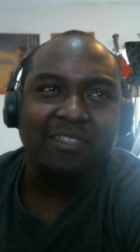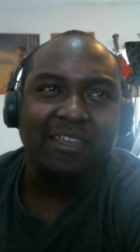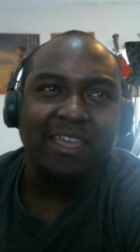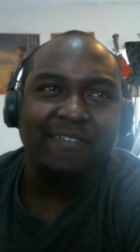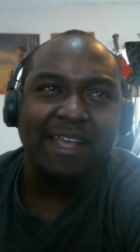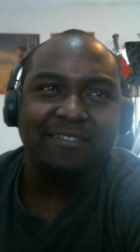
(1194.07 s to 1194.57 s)

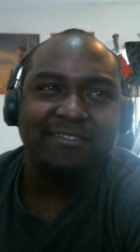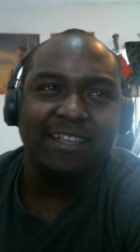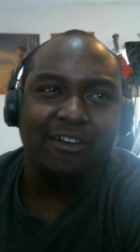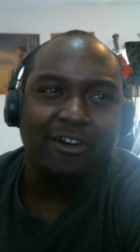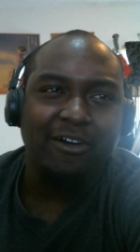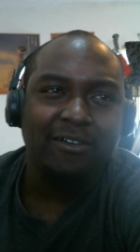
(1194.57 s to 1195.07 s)
And that's
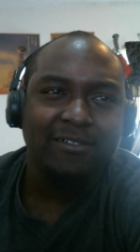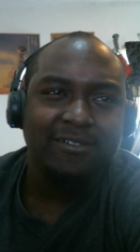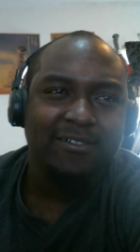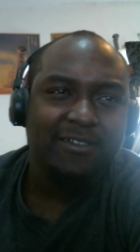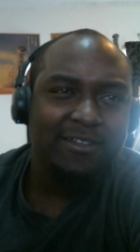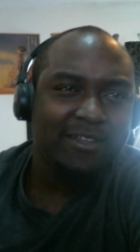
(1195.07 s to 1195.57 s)
not all.
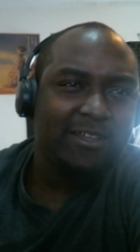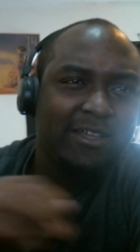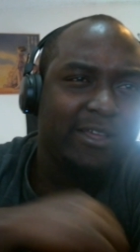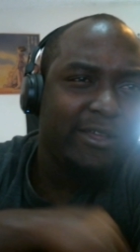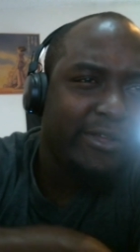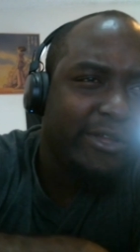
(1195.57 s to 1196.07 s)

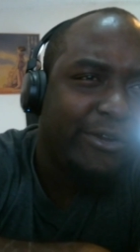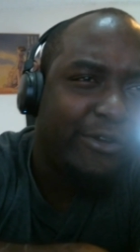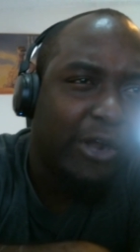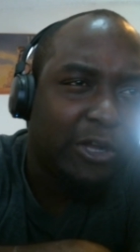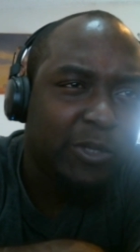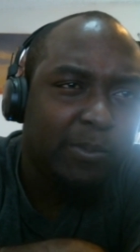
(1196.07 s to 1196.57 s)

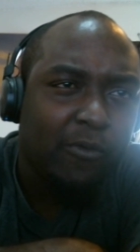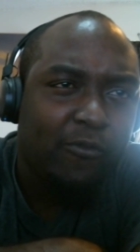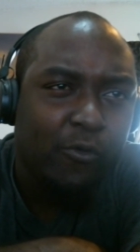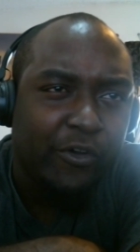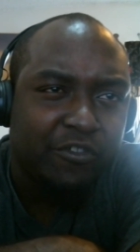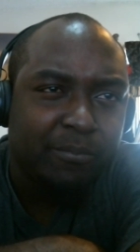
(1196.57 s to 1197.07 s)
Dr.
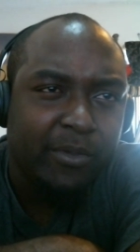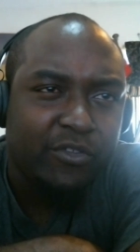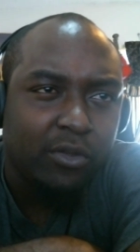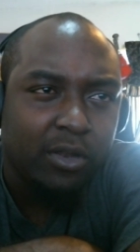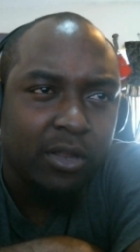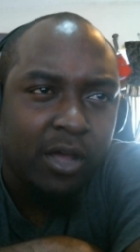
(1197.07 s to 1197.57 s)
Bofoi's
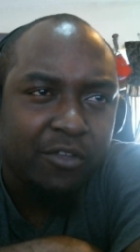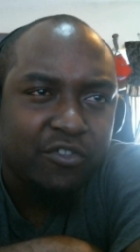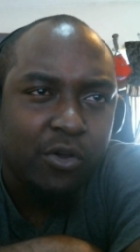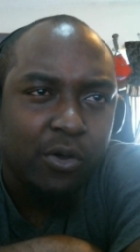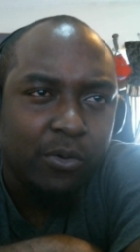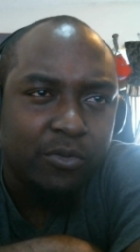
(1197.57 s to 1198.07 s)
missile launch
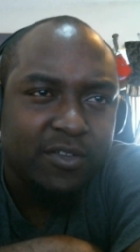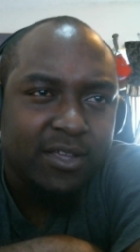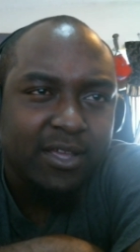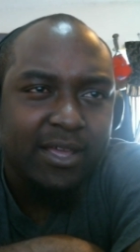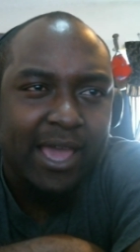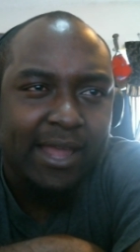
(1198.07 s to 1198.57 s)
codes
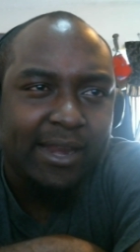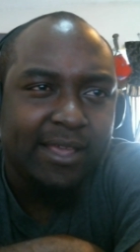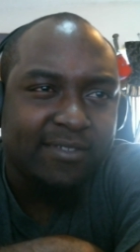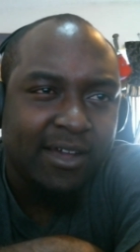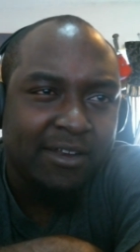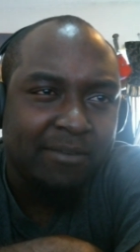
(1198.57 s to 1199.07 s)
and
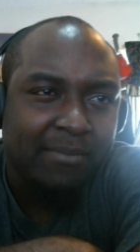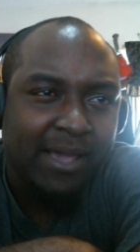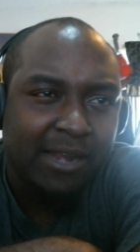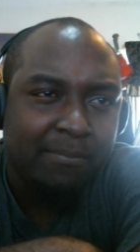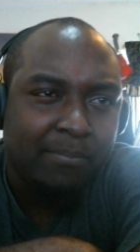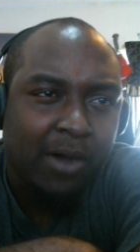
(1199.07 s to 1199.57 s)
his
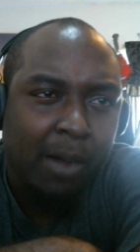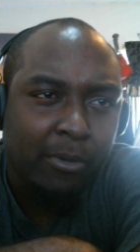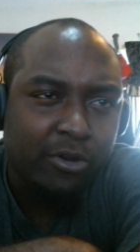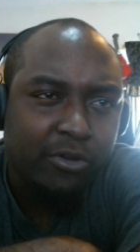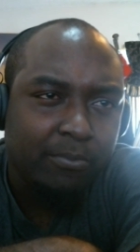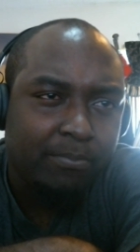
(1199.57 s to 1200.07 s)
unmanned
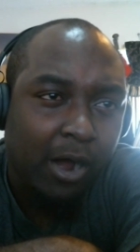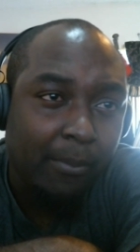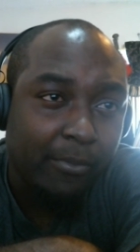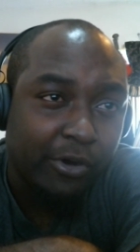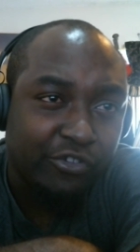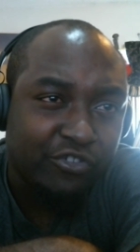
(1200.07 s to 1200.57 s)
bomber
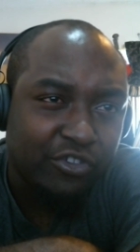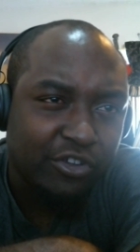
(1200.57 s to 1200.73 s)
bombers